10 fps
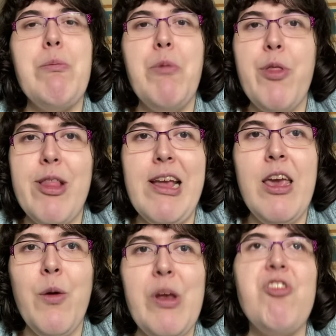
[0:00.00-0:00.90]

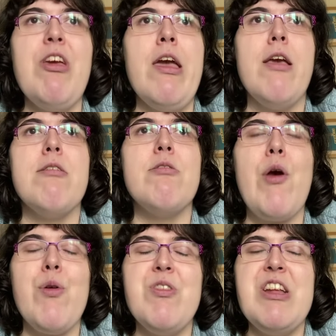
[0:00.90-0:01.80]
Monthly, which is
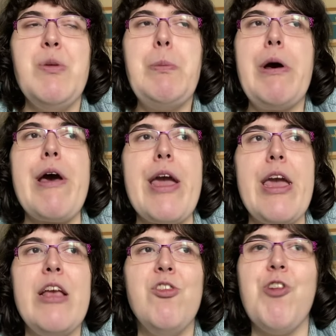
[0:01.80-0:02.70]
hosted
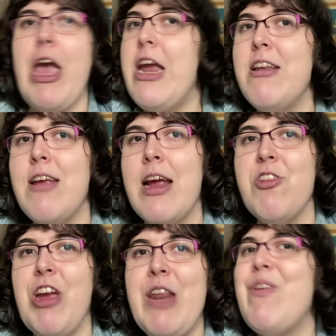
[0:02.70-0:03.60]
by Jade
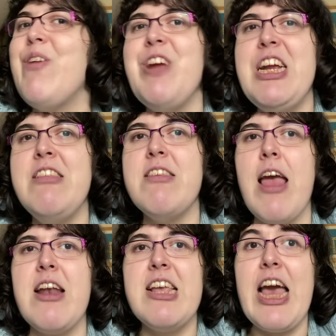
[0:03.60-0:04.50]
at Jadeyraereads
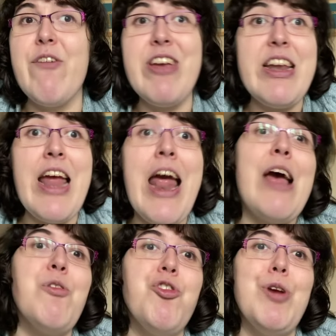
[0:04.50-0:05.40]
and Gavin at
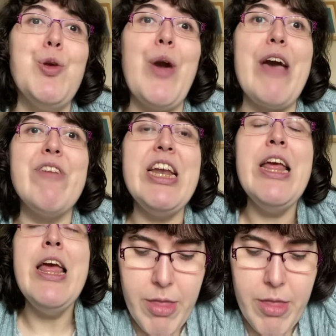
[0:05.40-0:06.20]
How to Train Your Gavin.